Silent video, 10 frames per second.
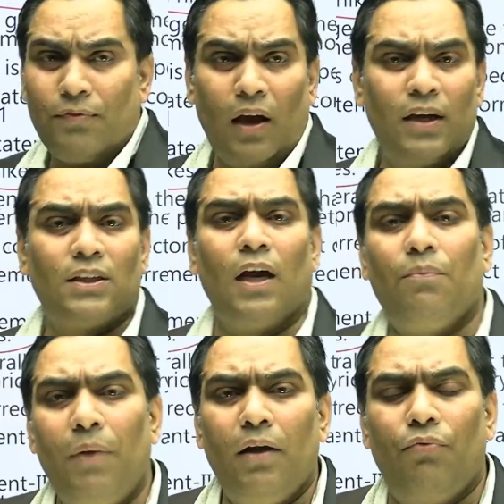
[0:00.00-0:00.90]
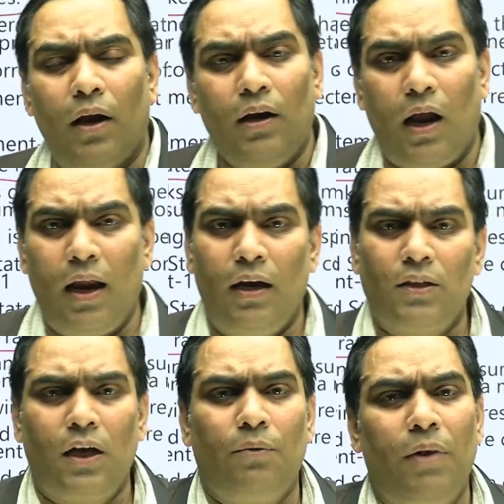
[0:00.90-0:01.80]
statement 1 and
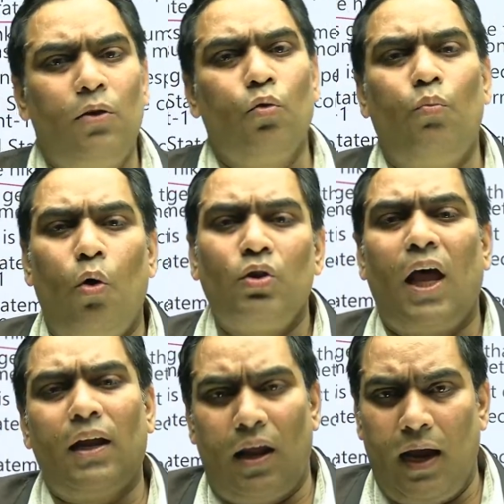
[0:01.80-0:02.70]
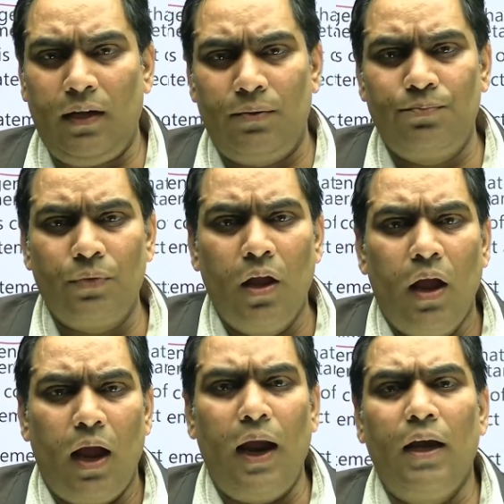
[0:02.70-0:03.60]
statement 2 both are correct,
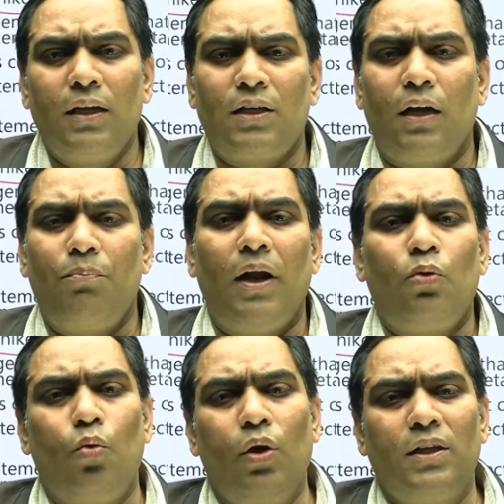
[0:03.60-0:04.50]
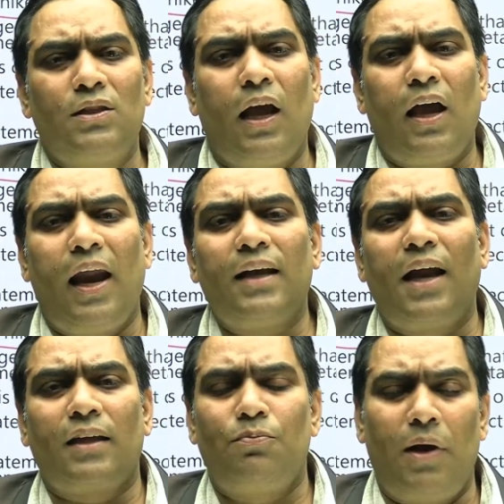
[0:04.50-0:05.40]
and statement 2 is the correct
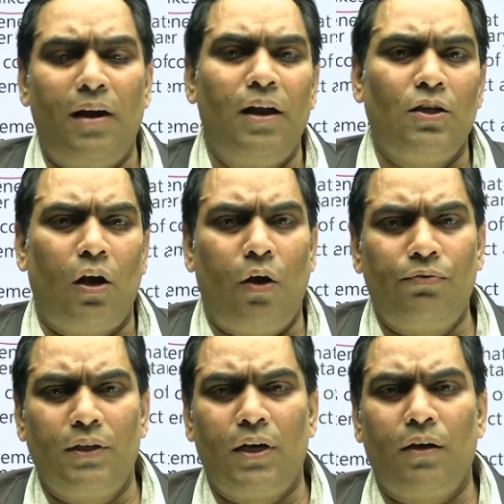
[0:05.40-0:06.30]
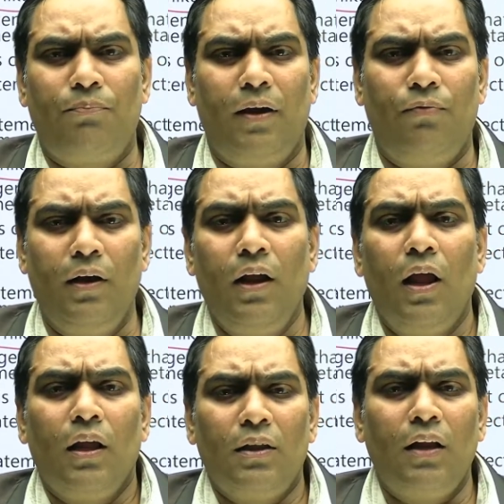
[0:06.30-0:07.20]
explanation of statement 1,
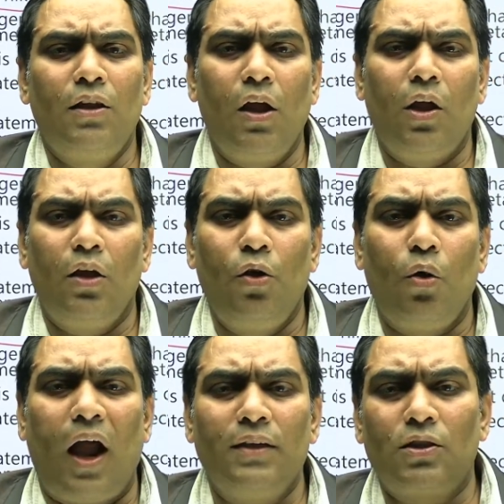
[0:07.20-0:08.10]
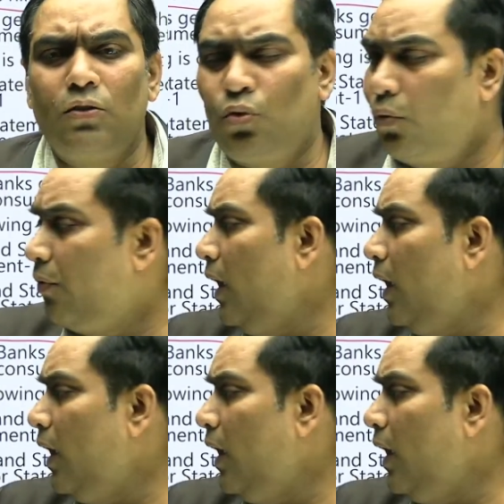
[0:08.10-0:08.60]
then your answer should be